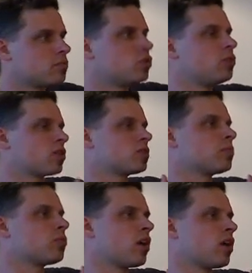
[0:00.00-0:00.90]
2
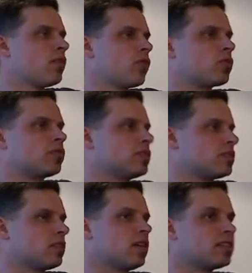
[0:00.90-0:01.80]
possible kind of orderings,
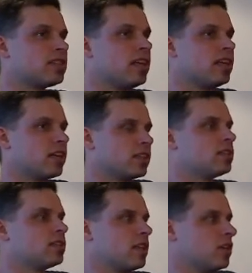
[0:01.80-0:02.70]
ascending and
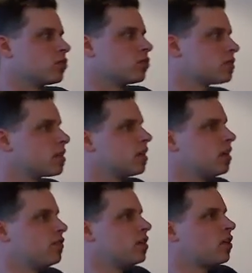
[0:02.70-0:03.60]
descending order.
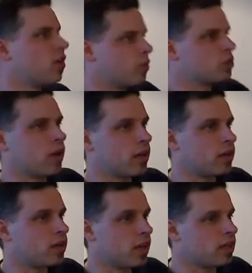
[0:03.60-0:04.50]
If you don't know which one
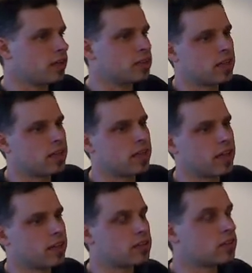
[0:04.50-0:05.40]
it is, then
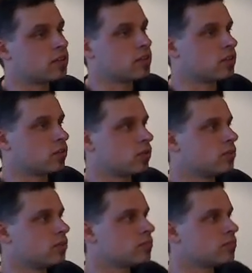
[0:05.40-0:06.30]
again, you